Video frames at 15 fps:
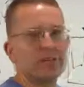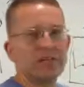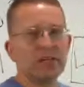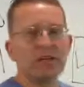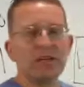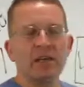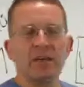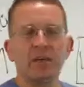for
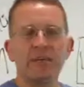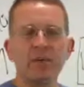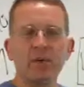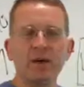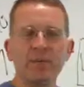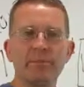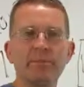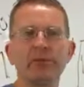free. If you
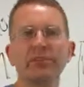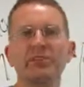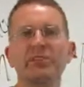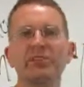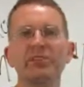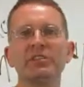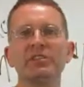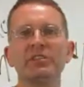want to
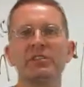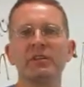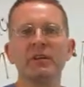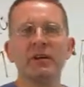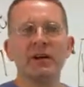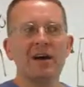purchase,